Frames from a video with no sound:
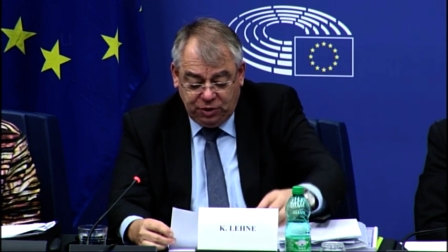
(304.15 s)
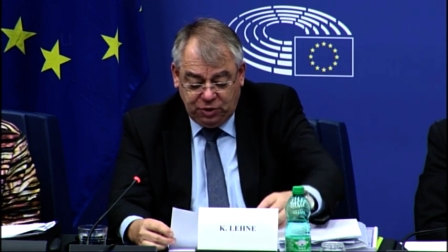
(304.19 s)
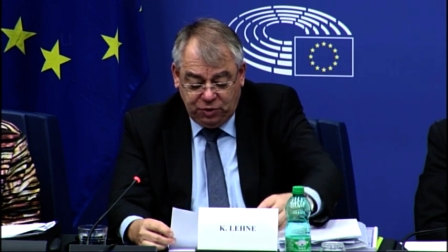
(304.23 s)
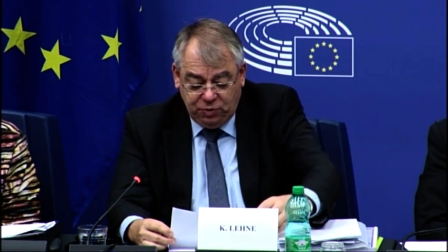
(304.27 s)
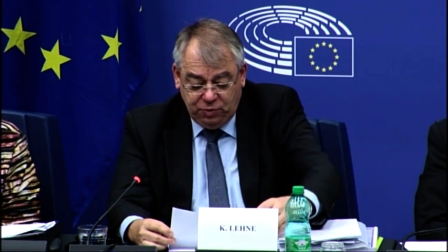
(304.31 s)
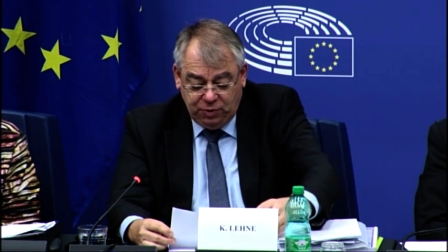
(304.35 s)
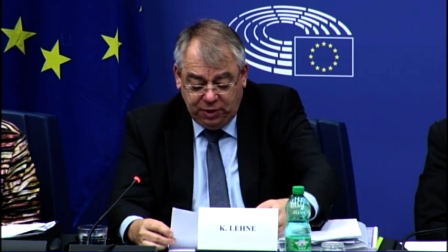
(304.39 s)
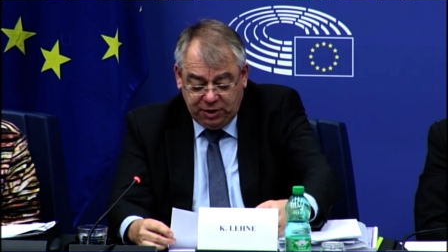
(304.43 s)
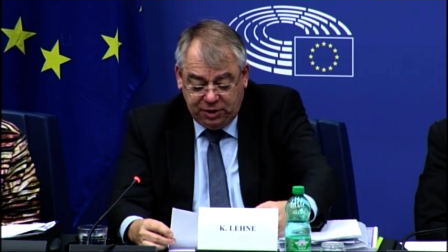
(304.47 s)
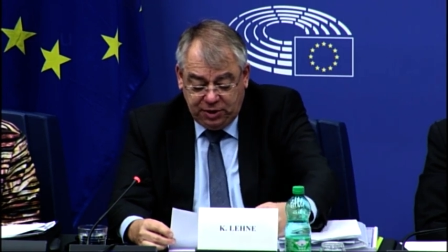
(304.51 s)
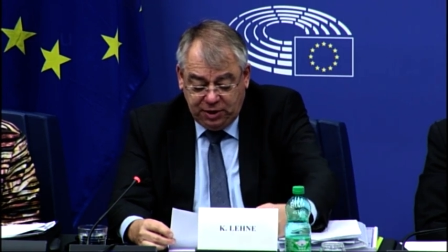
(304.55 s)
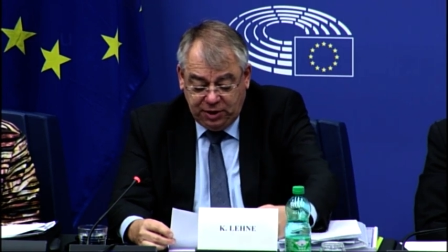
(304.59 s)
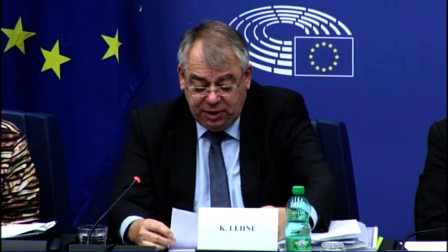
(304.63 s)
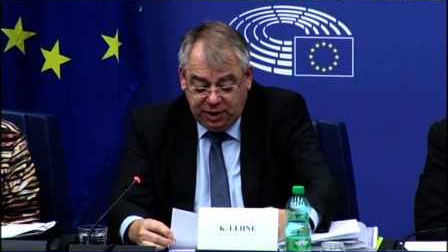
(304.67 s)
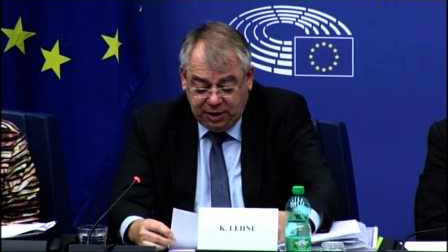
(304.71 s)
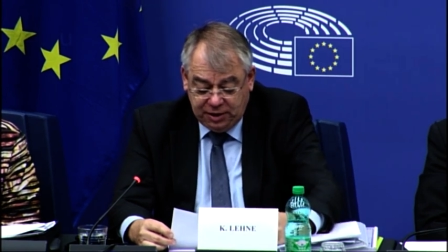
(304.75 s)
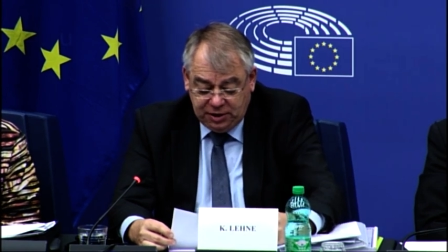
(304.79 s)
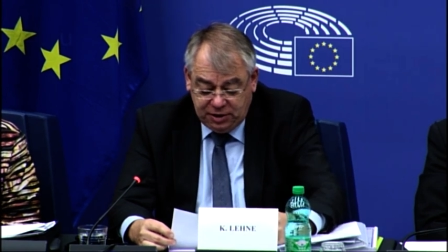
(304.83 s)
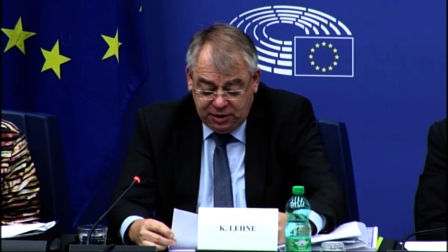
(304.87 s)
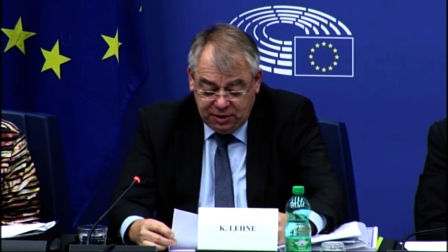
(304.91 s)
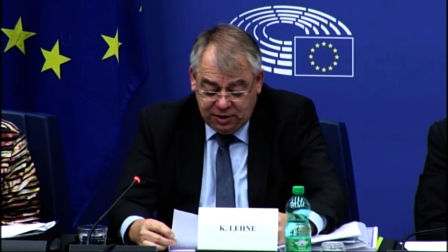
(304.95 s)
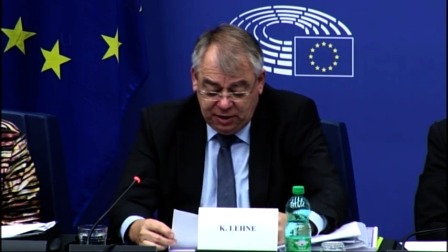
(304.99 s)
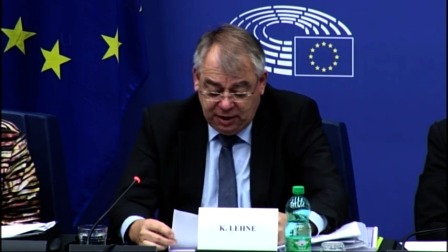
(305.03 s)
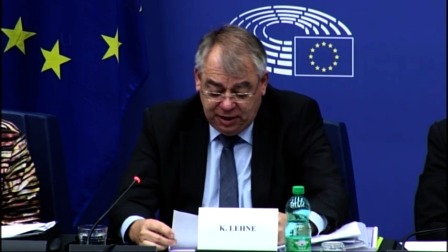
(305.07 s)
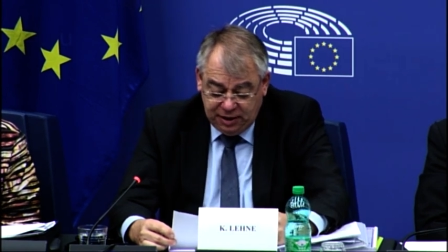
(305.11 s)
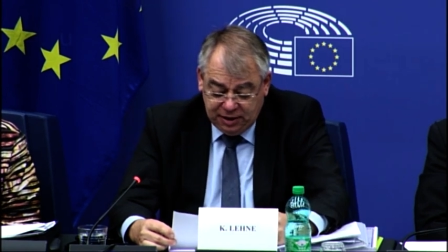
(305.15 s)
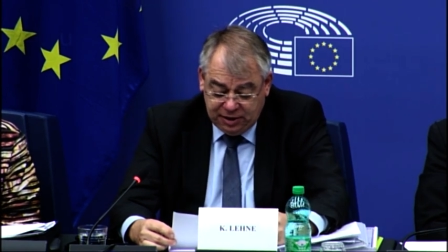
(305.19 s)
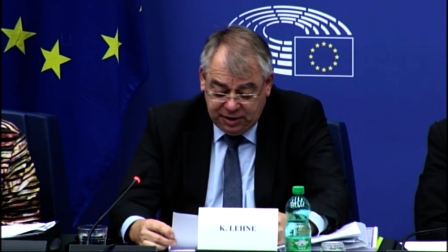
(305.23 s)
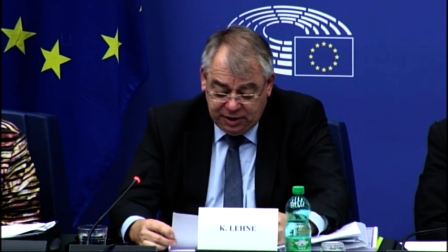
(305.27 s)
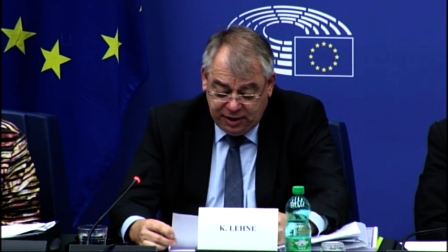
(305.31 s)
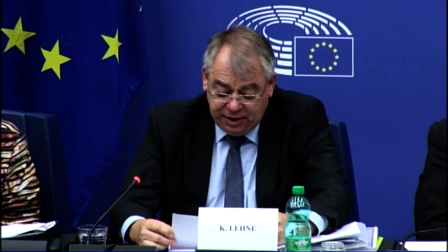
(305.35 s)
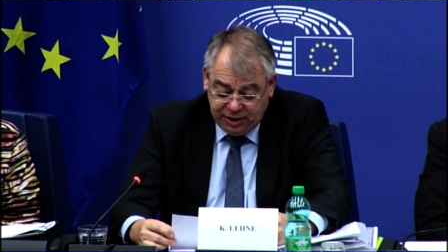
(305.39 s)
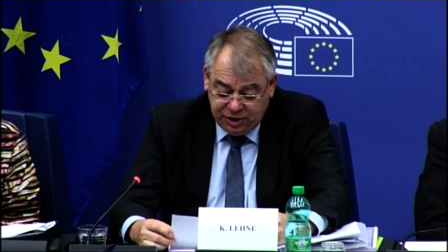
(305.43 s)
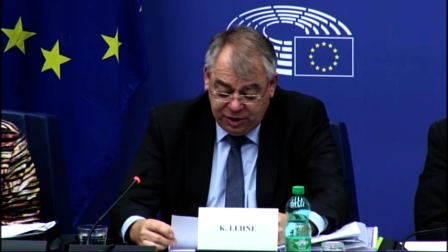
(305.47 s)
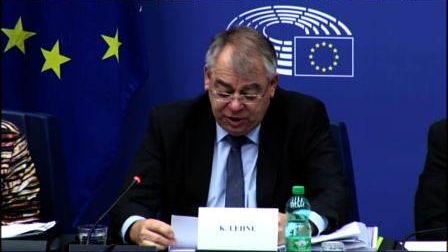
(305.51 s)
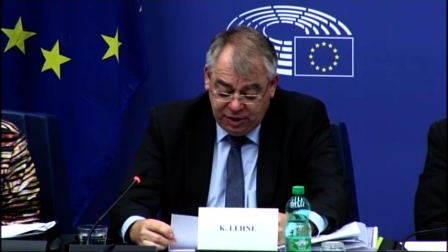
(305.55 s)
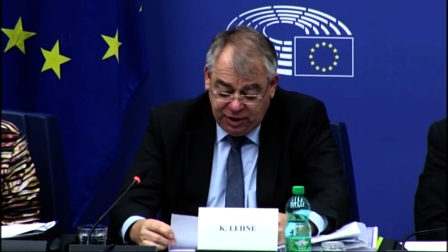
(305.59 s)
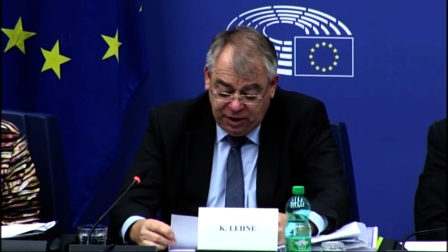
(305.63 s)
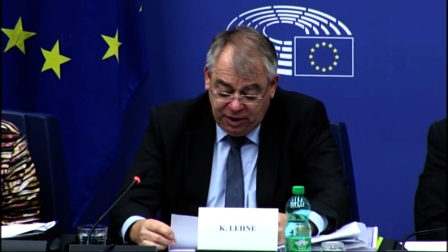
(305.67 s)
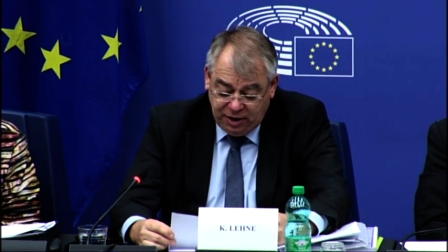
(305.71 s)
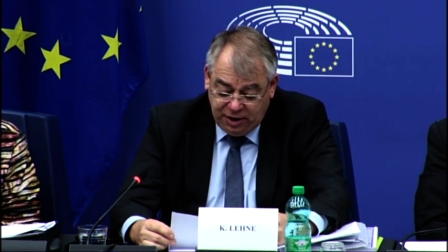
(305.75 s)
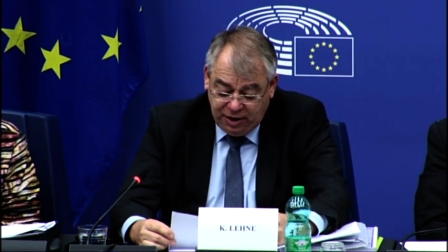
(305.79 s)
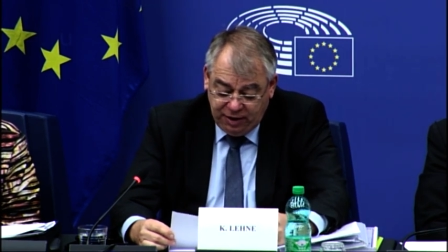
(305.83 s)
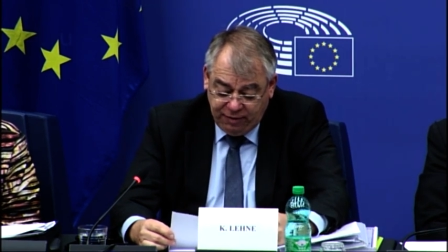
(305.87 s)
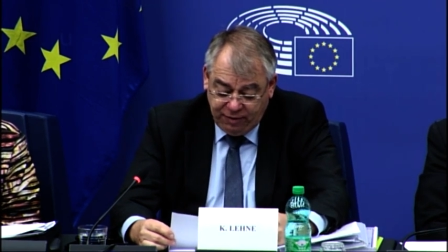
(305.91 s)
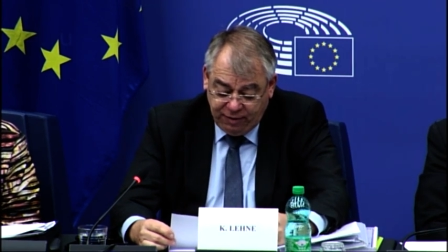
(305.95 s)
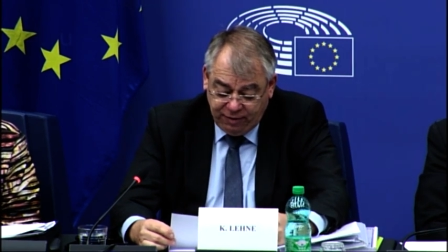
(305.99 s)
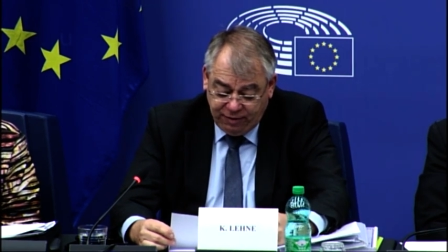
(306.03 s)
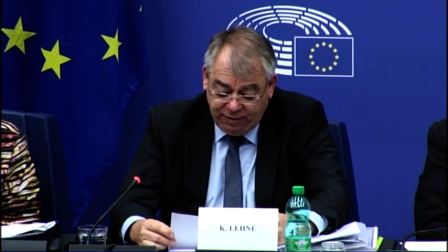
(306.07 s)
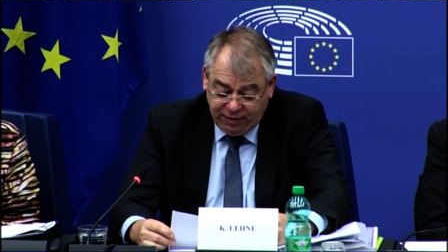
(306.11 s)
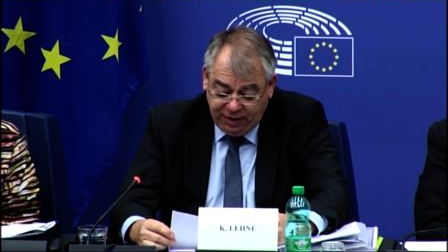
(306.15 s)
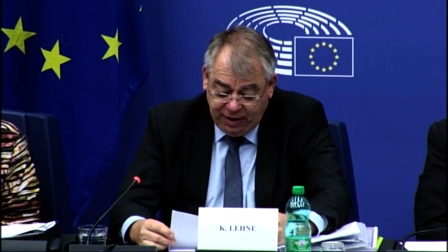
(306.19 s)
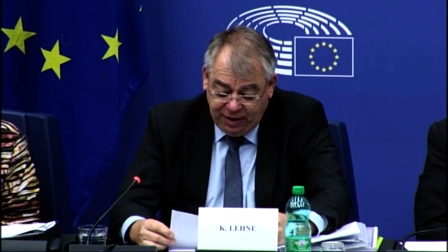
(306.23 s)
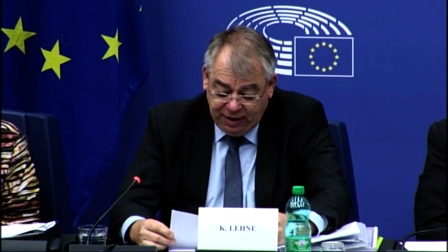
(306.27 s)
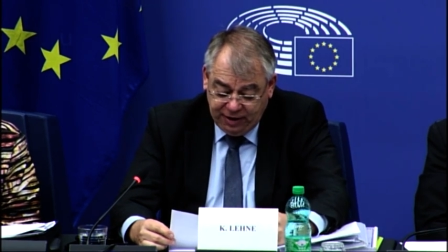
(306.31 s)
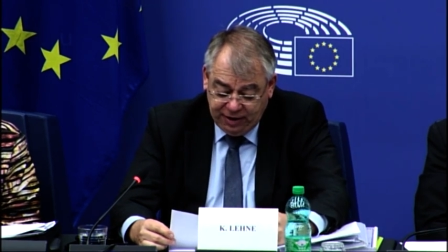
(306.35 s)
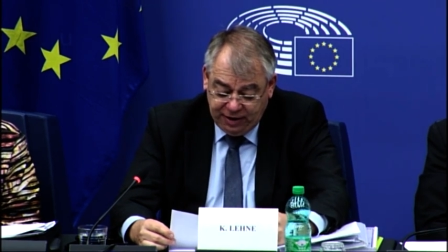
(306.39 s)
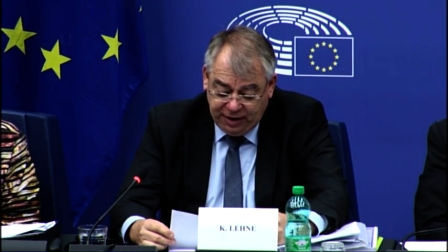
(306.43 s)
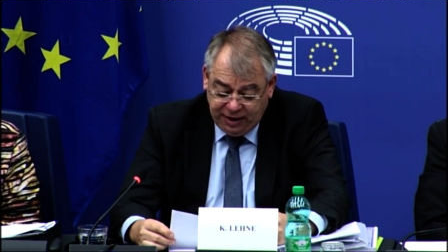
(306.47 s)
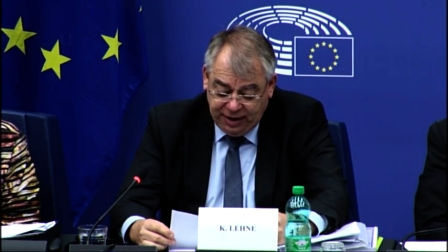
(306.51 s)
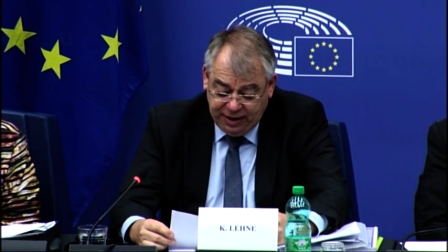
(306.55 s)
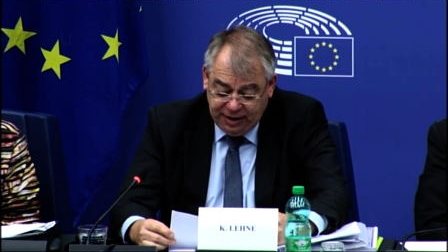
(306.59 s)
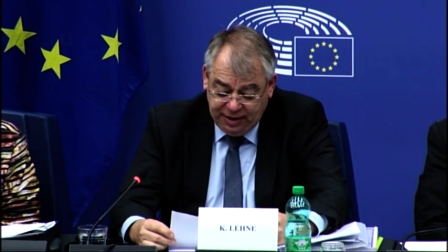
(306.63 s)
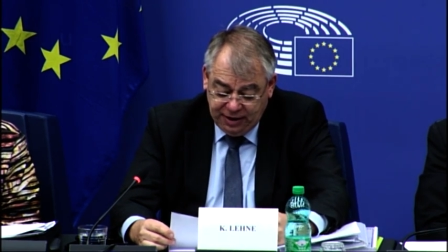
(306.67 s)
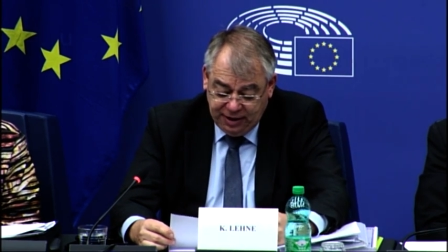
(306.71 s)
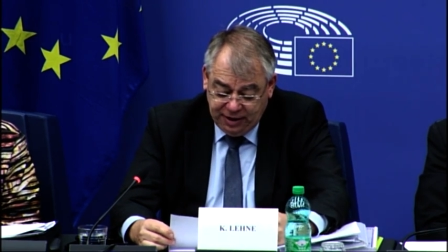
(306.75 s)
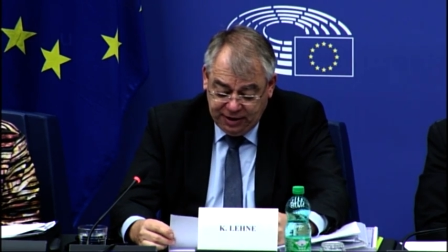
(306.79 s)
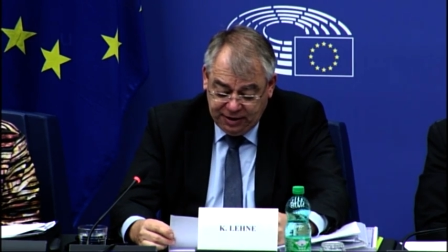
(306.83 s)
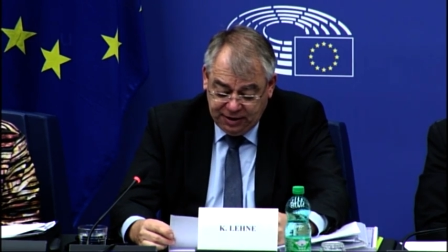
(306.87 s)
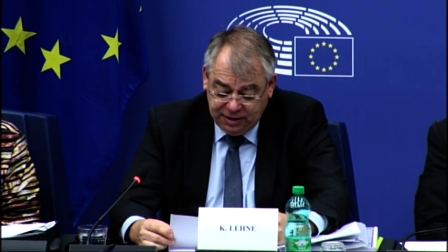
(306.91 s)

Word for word: irrigation or cultivation activities.